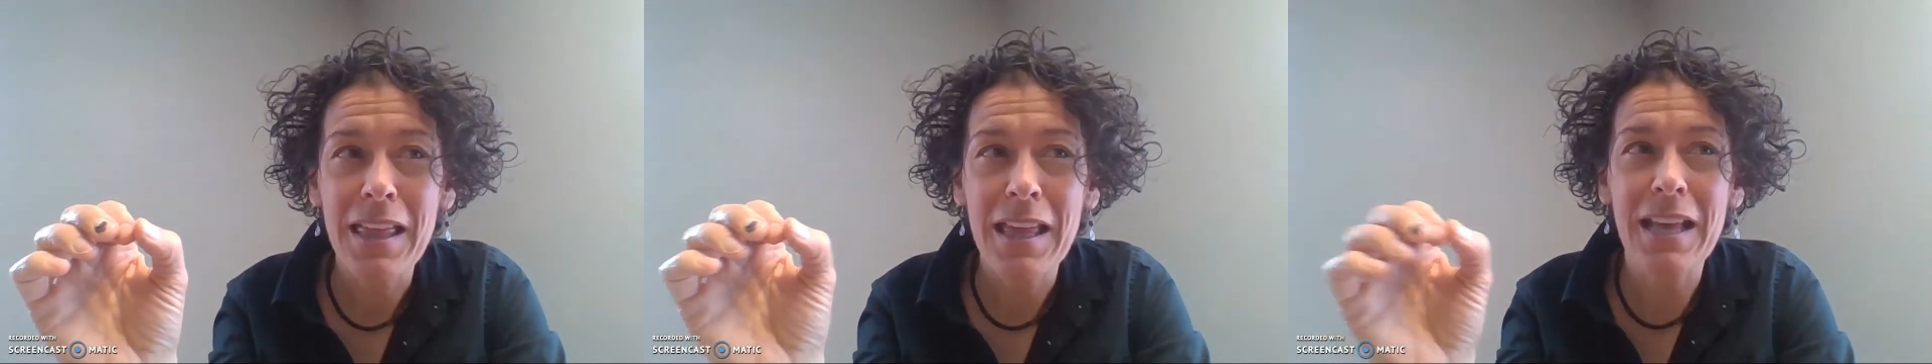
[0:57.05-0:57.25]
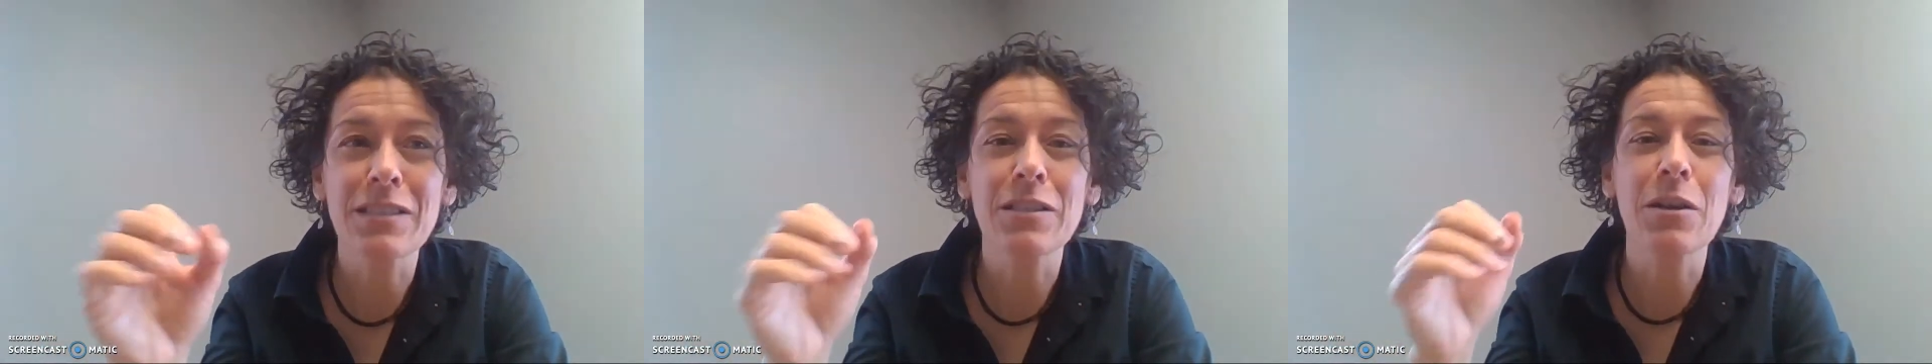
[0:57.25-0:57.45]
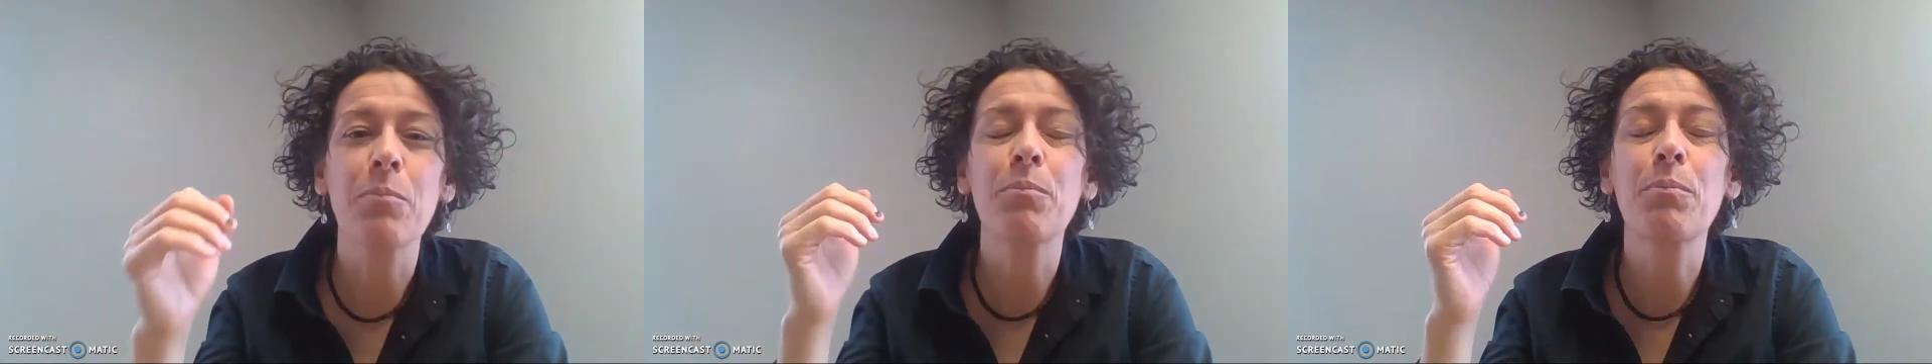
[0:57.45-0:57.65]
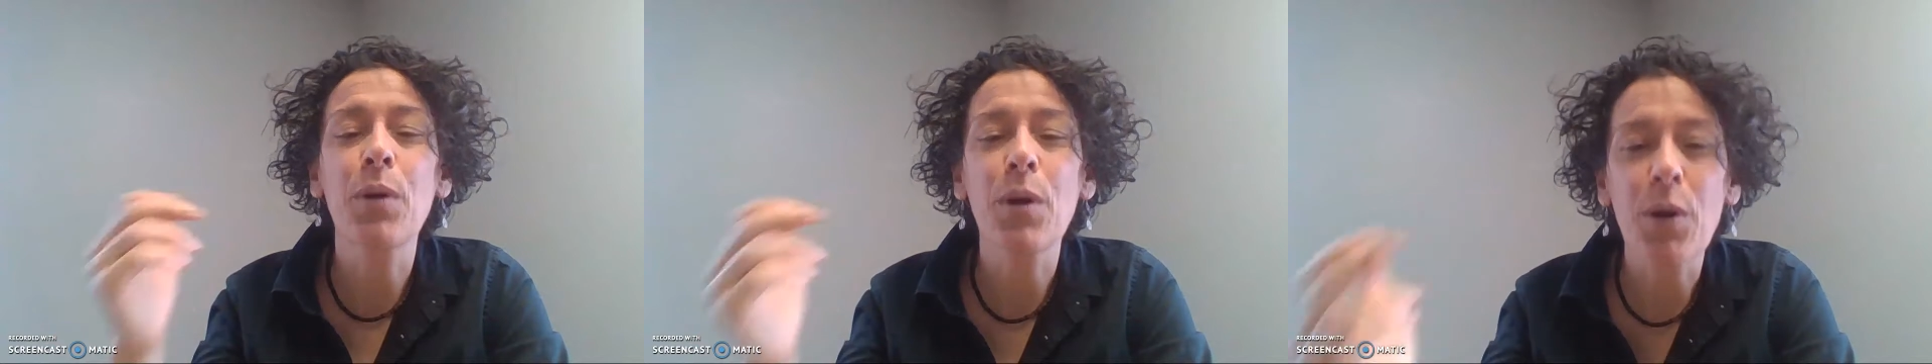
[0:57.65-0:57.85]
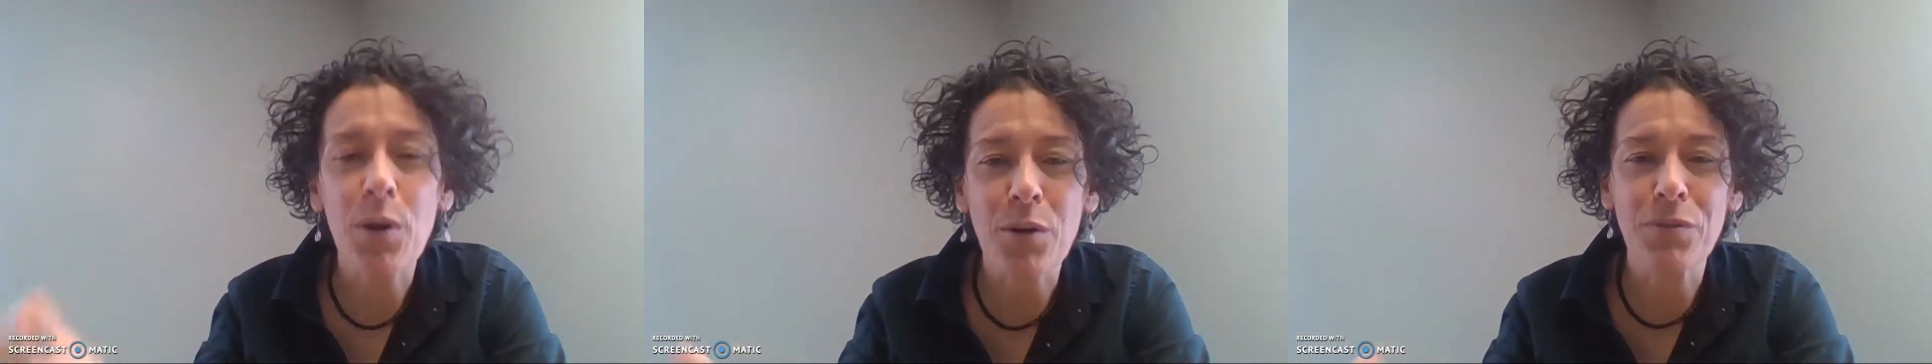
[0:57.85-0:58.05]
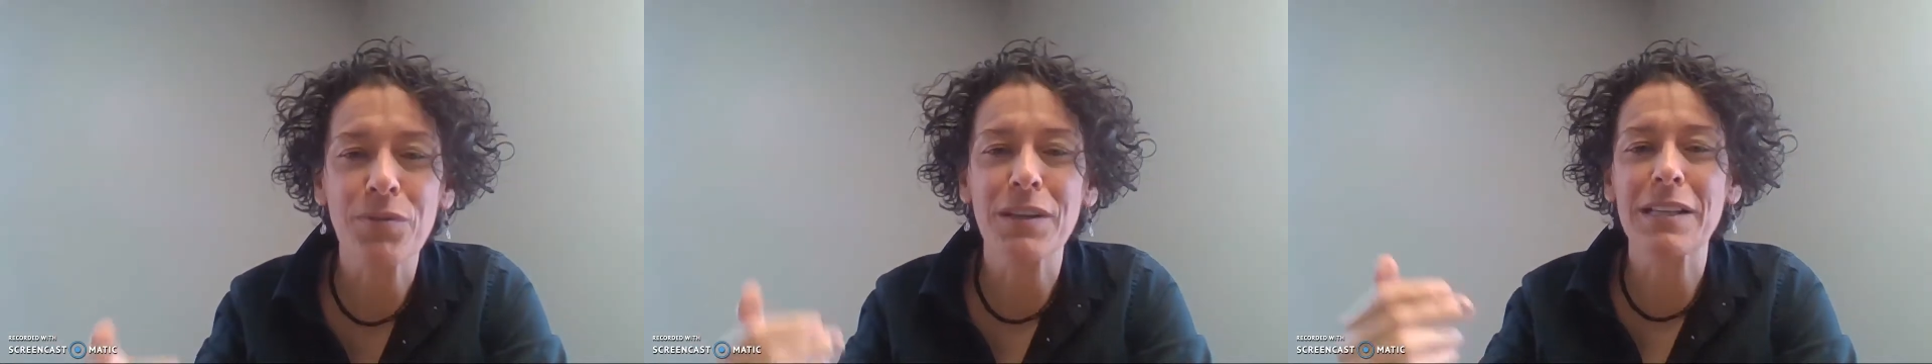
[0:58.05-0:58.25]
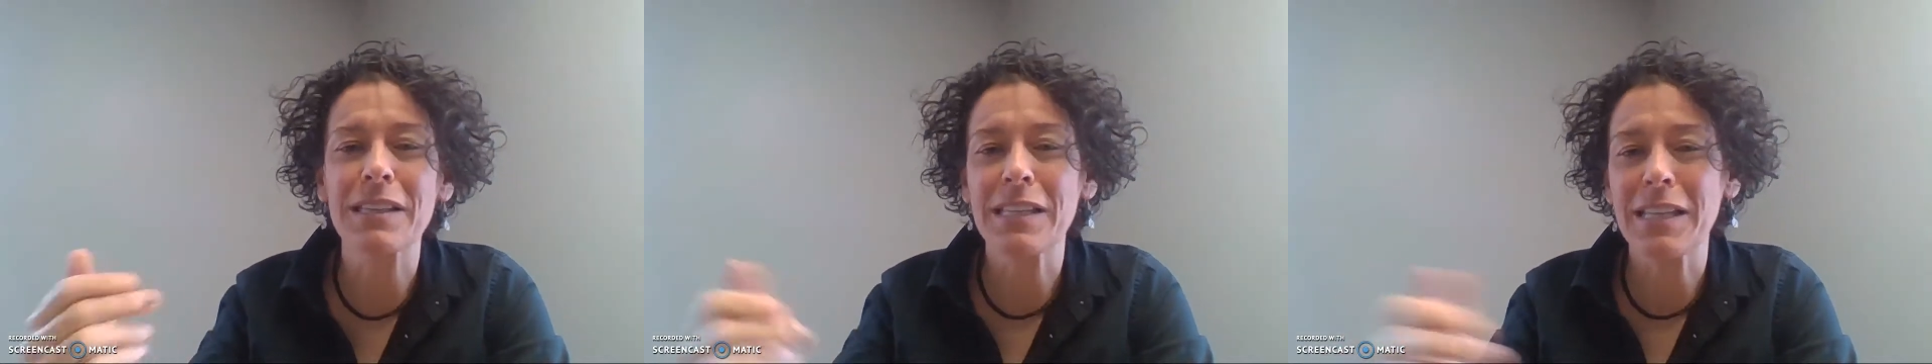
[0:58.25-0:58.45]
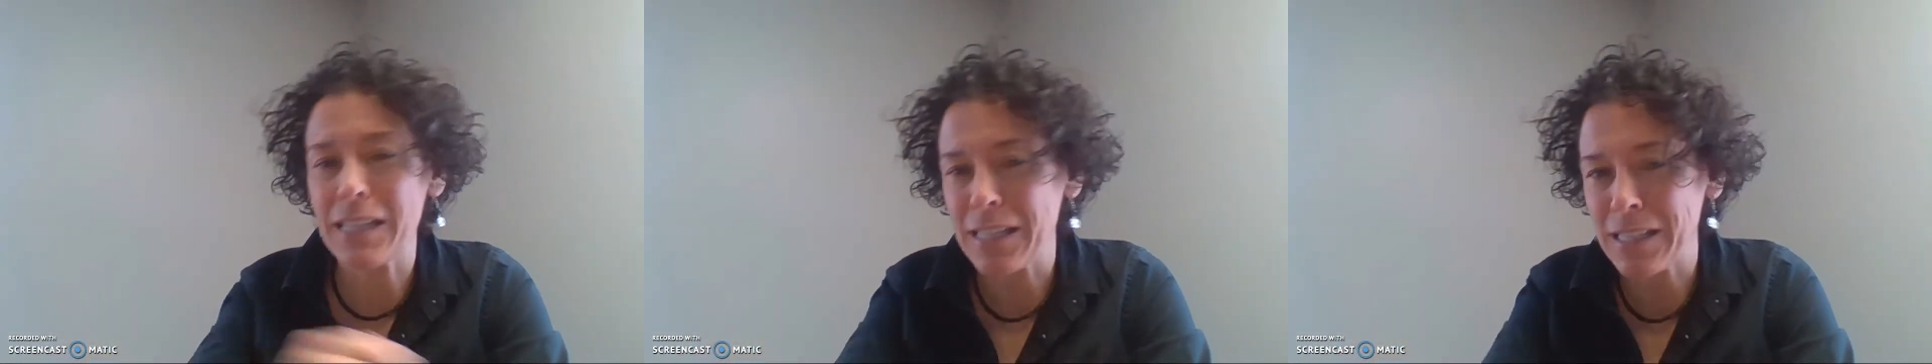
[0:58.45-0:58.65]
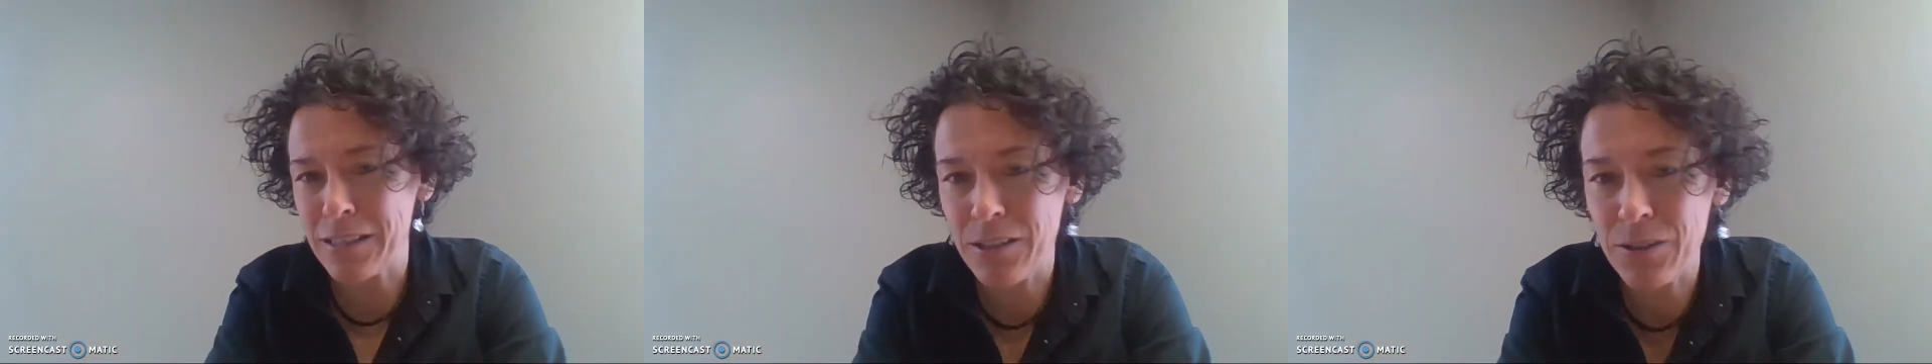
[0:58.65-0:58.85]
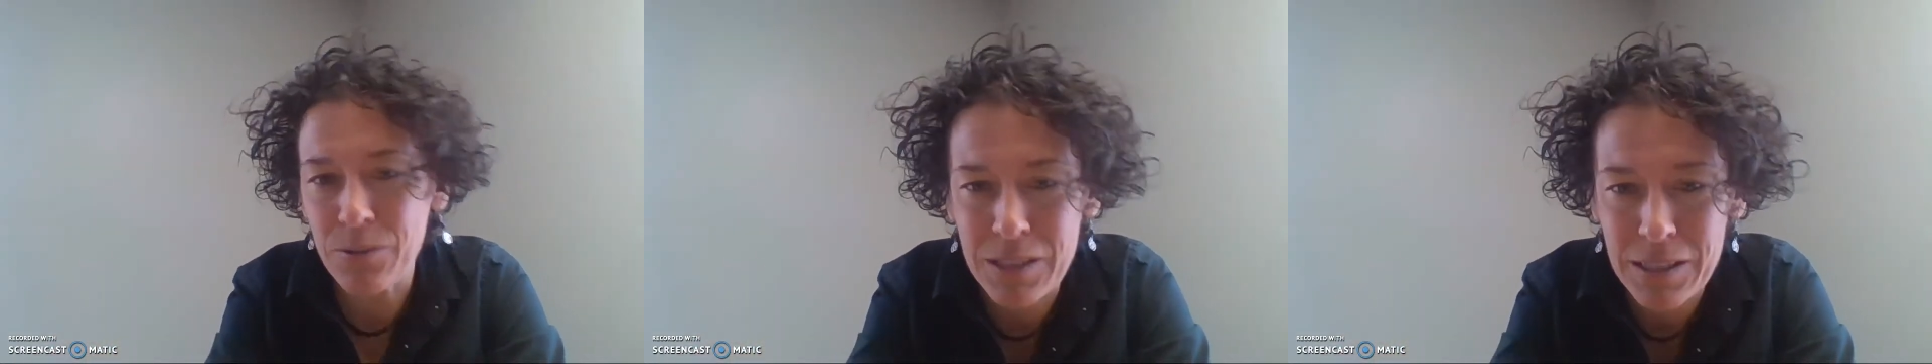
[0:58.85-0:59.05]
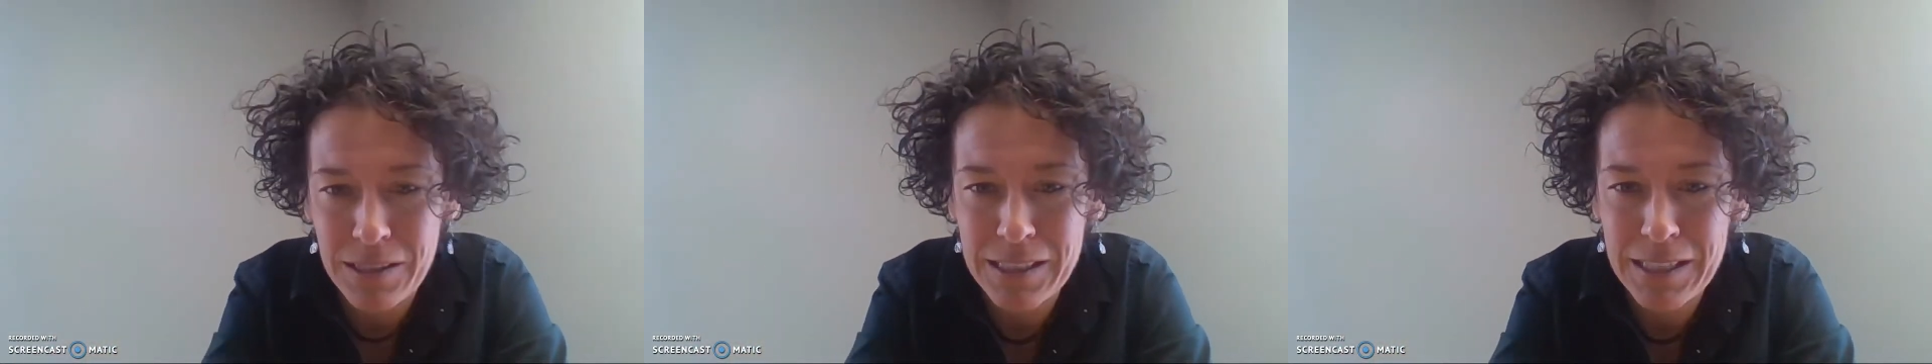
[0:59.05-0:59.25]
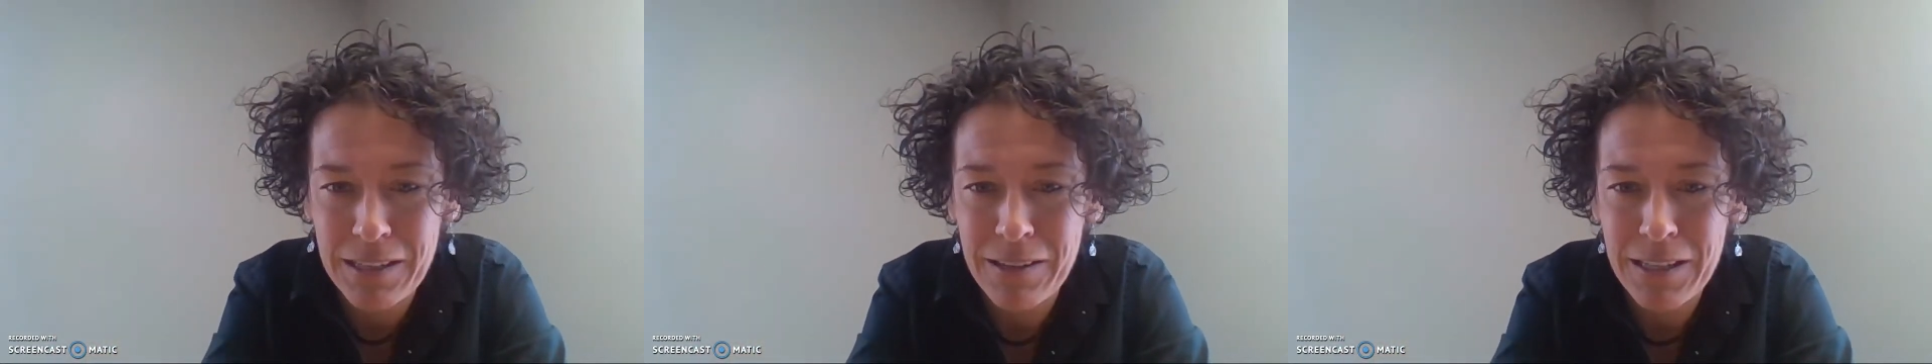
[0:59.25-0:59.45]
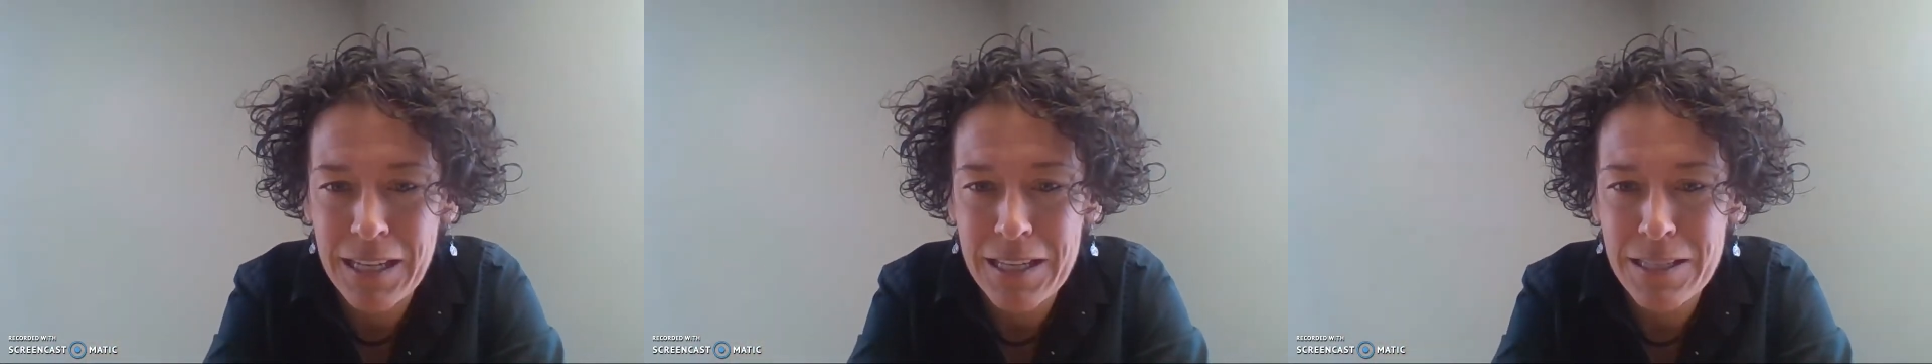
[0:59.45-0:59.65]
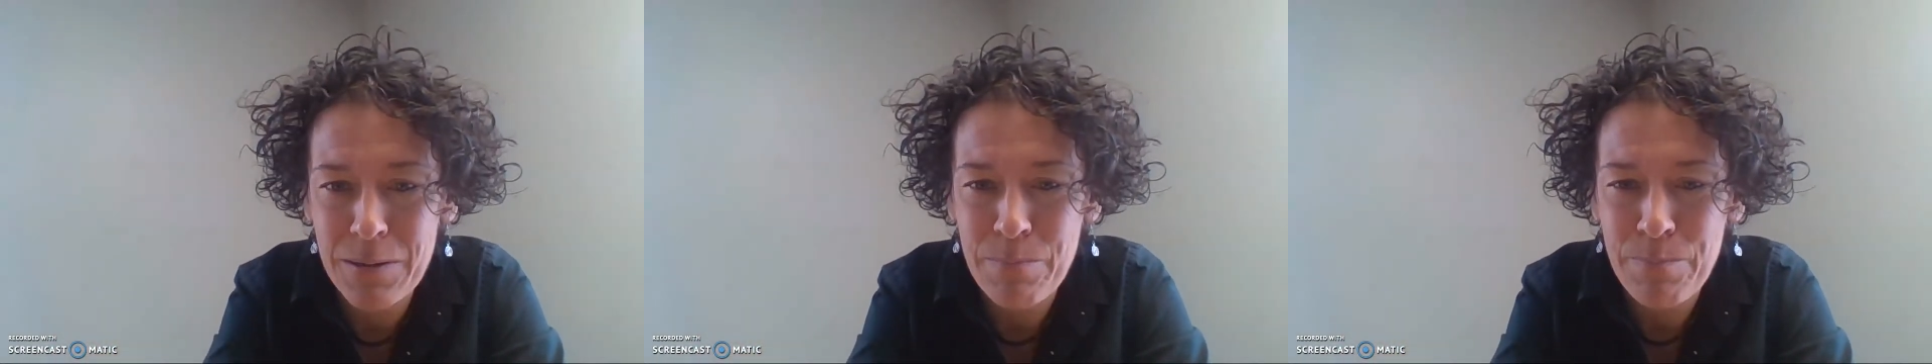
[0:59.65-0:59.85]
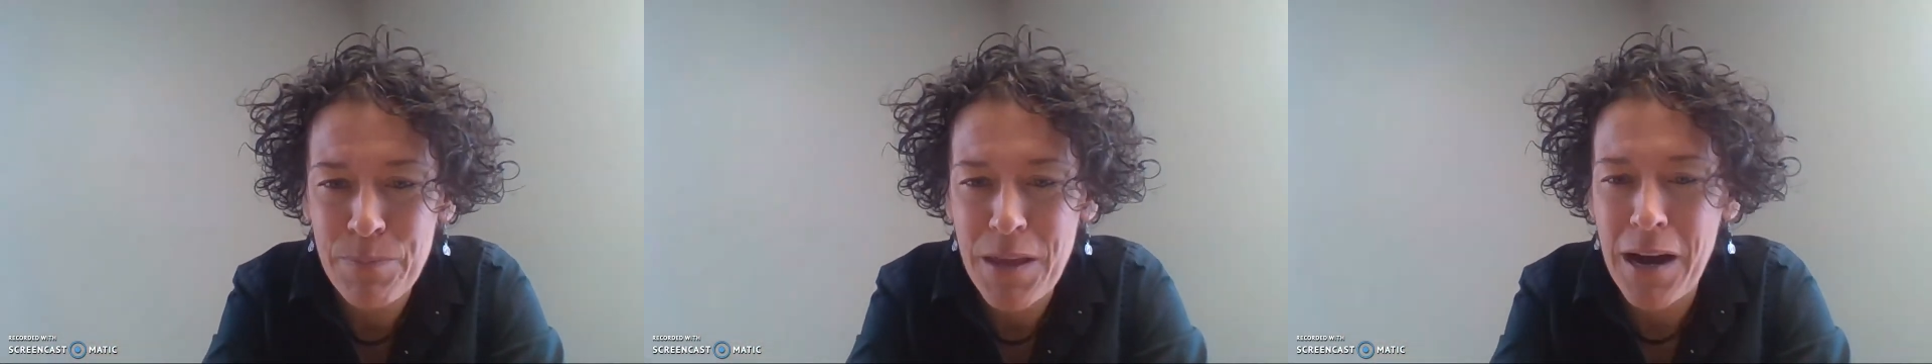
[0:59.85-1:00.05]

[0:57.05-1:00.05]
It's a perfect lead-in to utilitarianism.